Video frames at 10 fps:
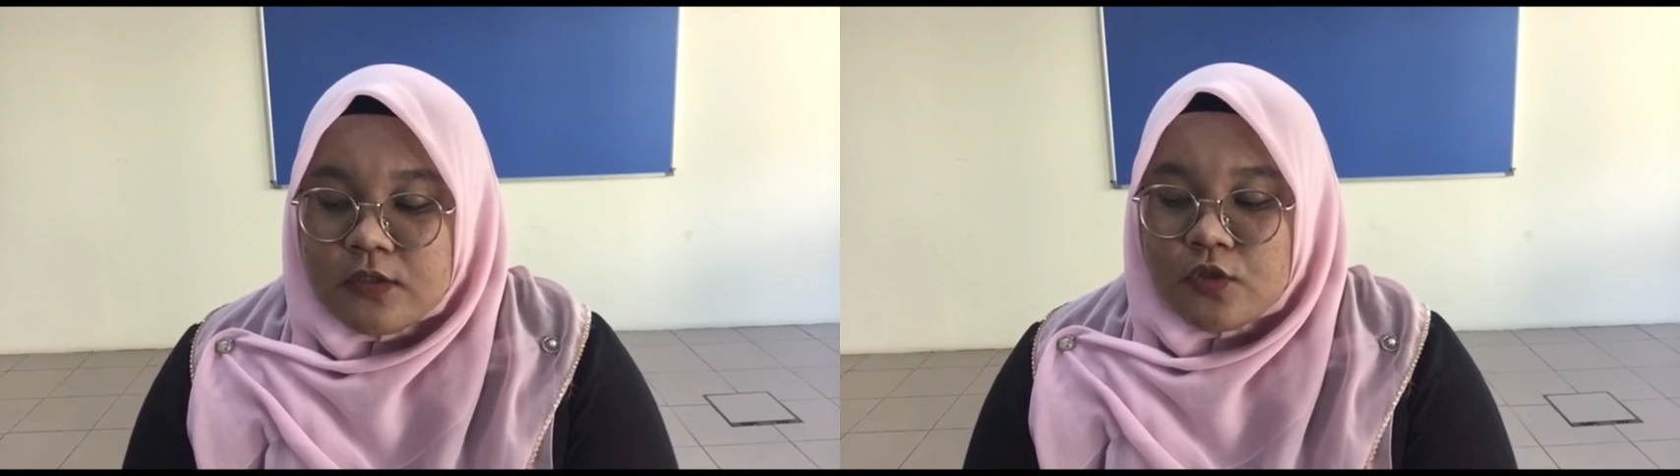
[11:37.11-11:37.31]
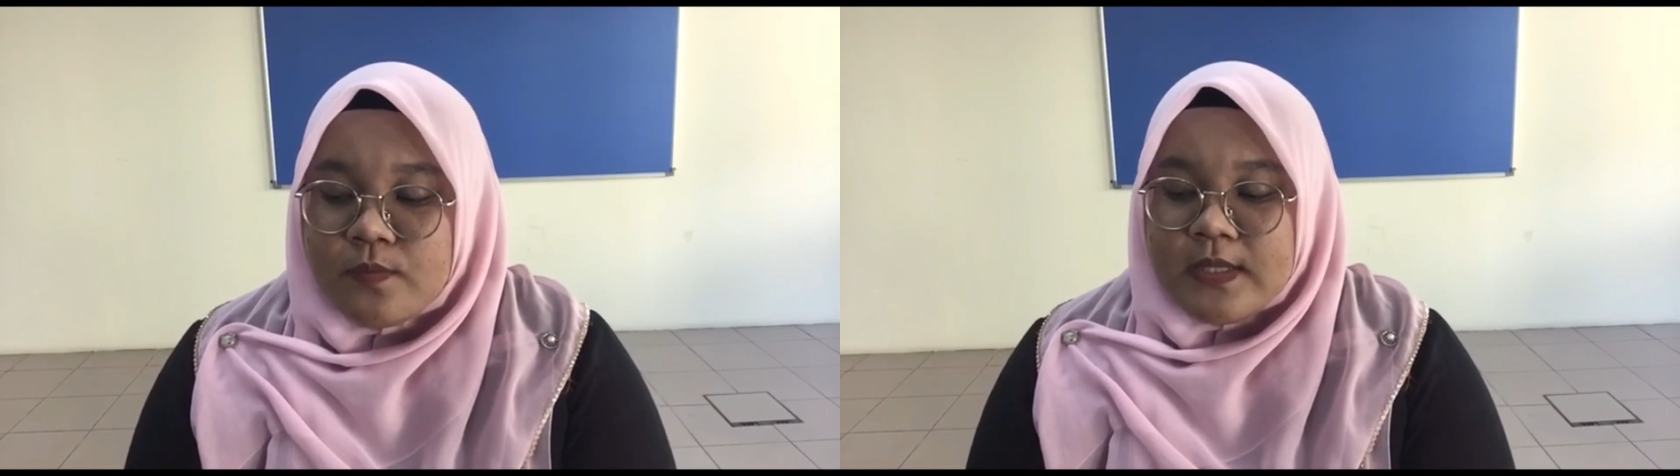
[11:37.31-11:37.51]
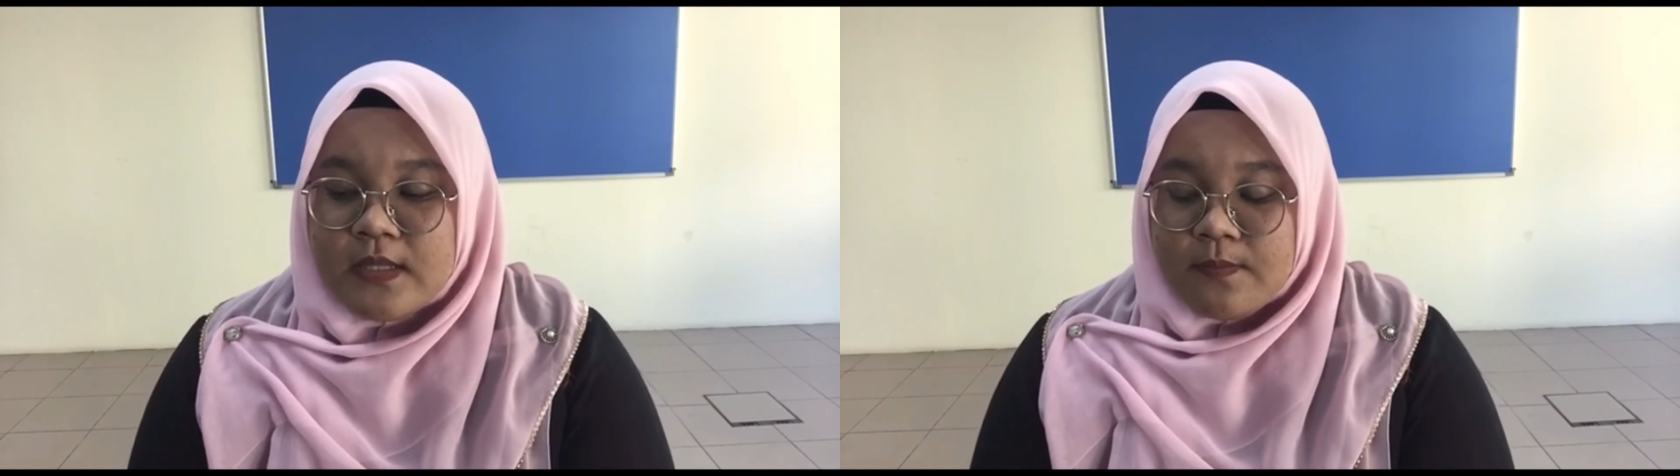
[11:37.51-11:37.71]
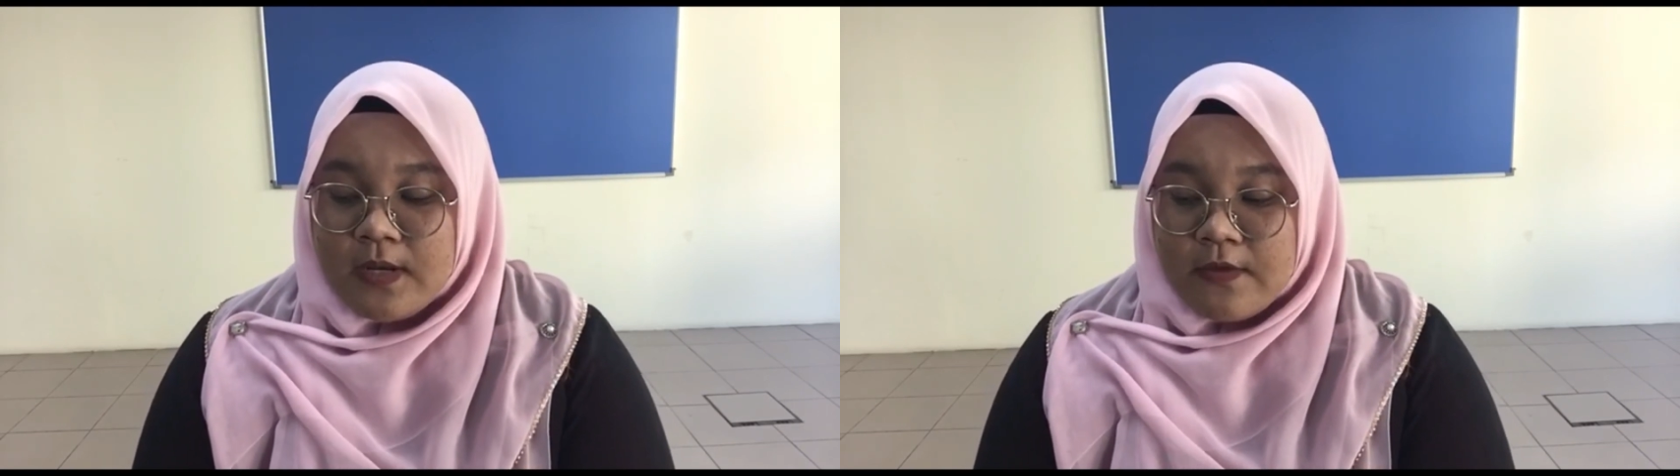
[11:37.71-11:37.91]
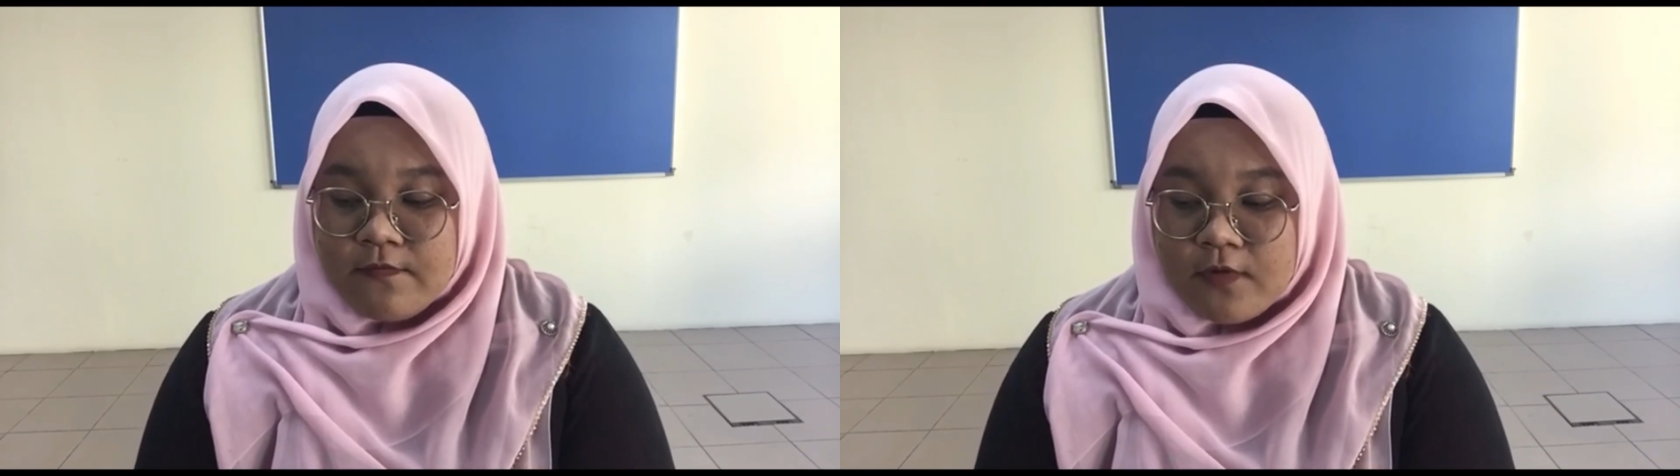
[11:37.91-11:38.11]
to be the
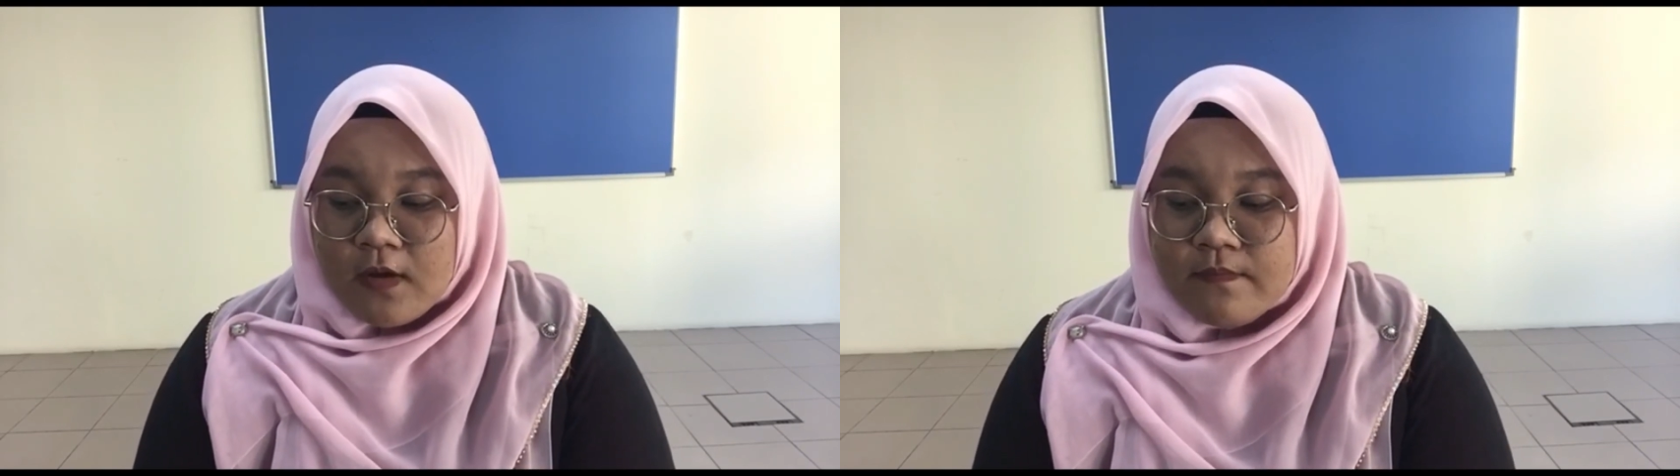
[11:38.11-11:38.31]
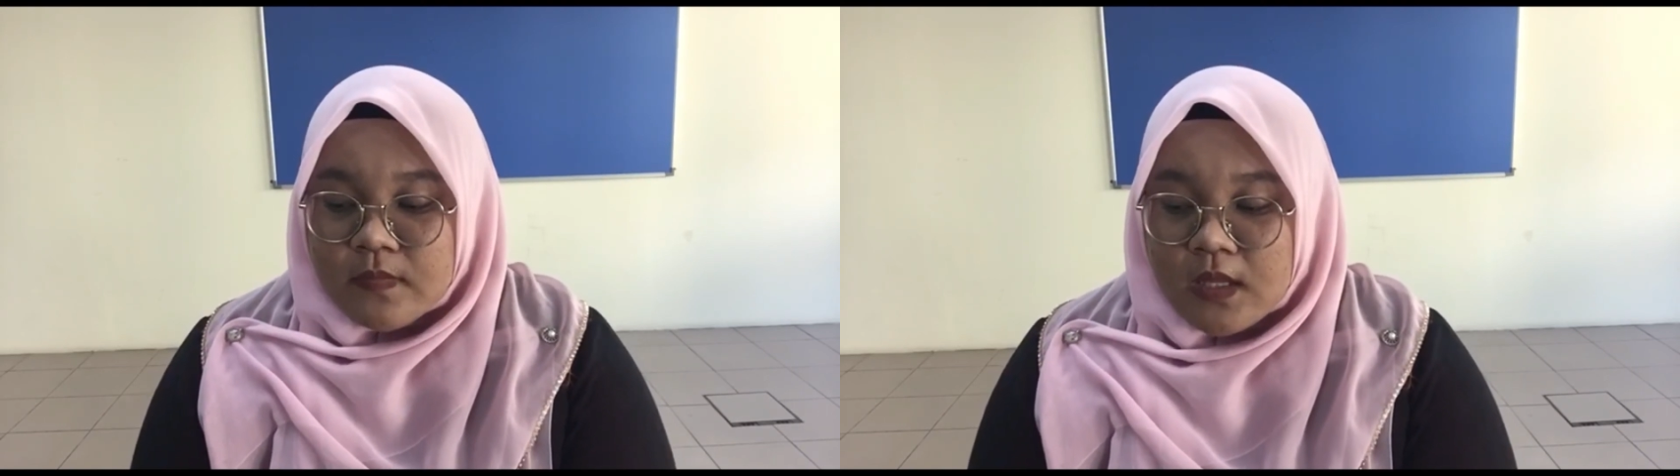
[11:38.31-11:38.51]
platform